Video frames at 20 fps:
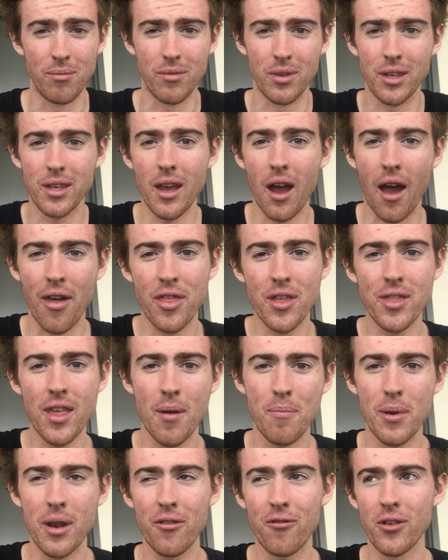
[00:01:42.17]
yeah, I think that
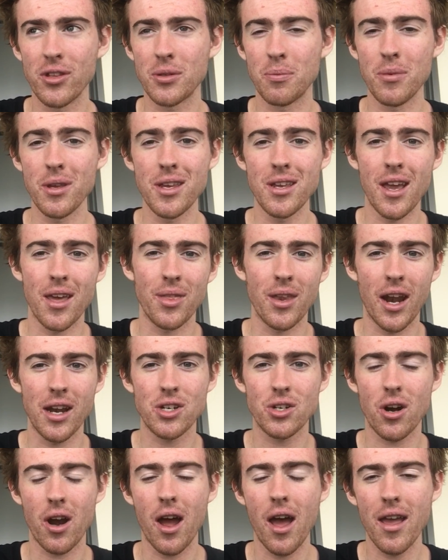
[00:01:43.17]
benefits me, and then I
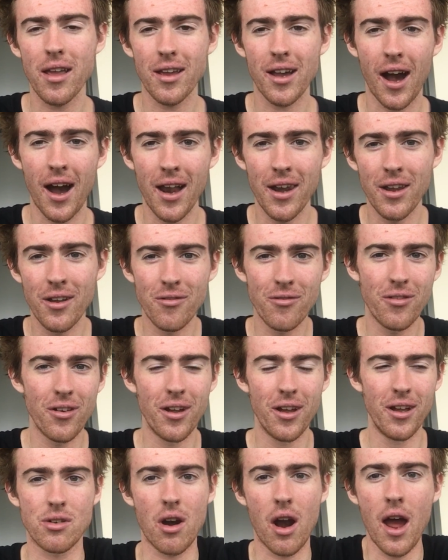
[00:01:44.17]

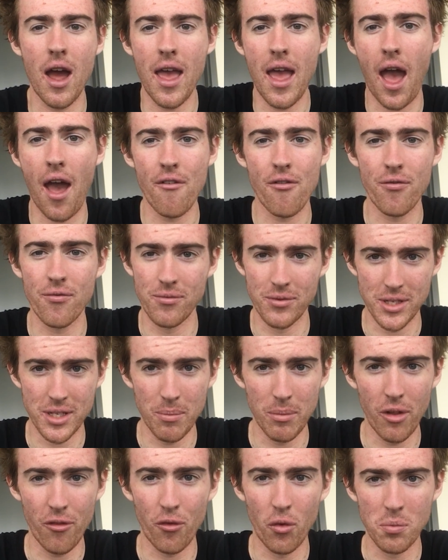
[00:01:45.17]
try have
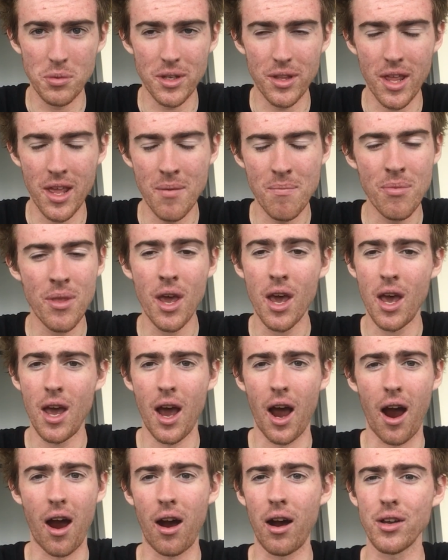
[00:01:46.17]
similar form to them,
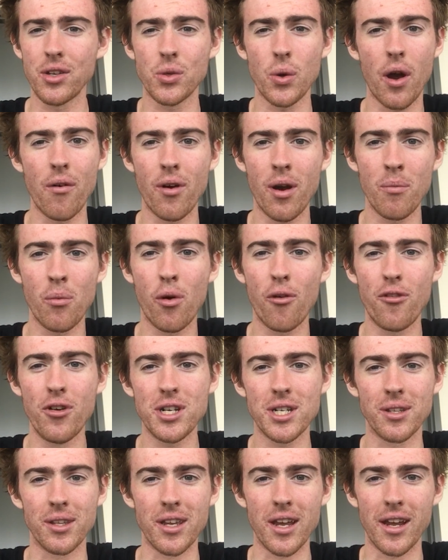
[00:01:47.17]
so I run more
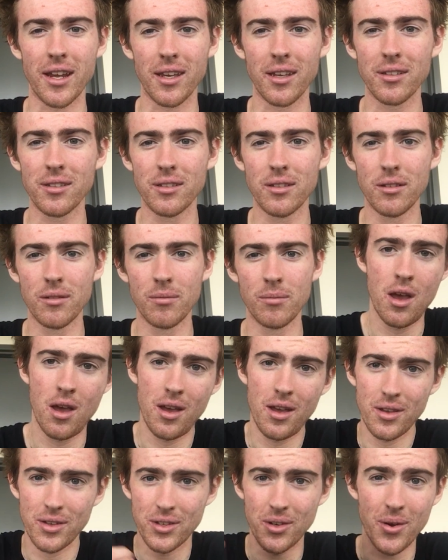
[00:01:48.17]
efficiently, I guess.
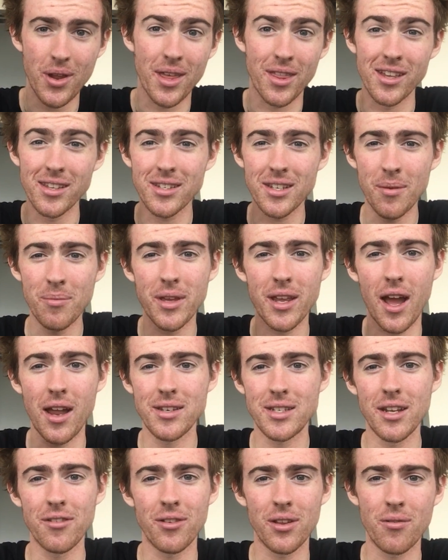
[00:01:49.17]
So yeah, that's something I
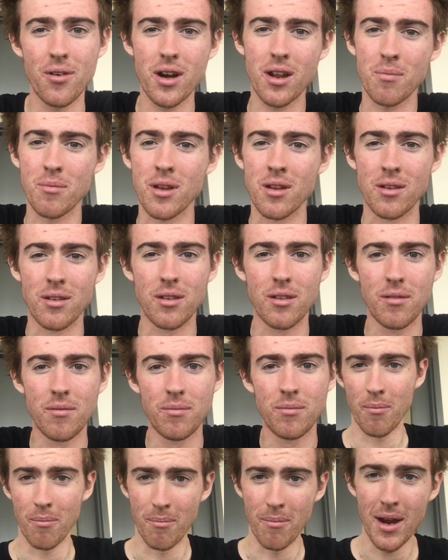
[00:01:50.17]
definitely recommend.
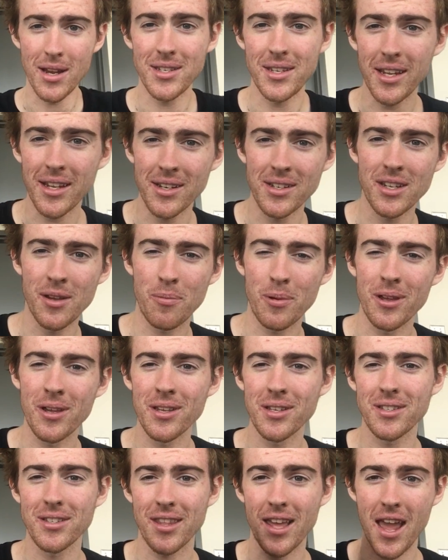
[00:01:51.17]
My second tip
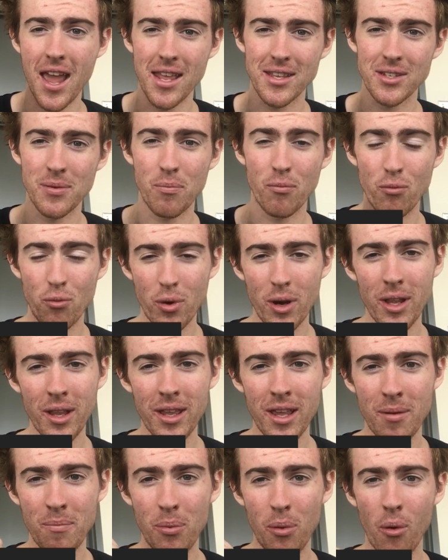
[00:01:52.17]
is that it's really
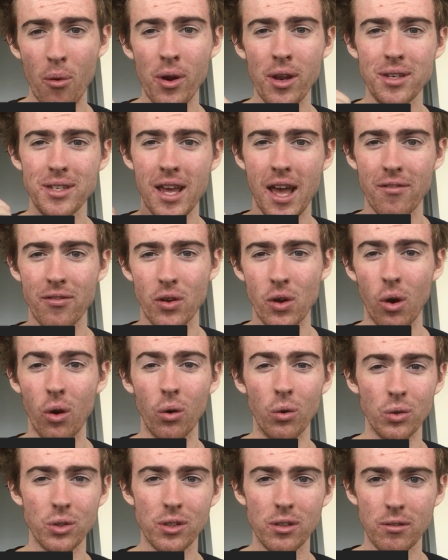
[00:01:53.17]
important to have
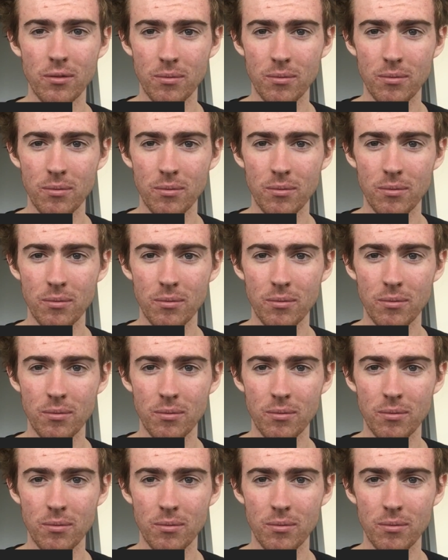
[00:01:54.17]
goals.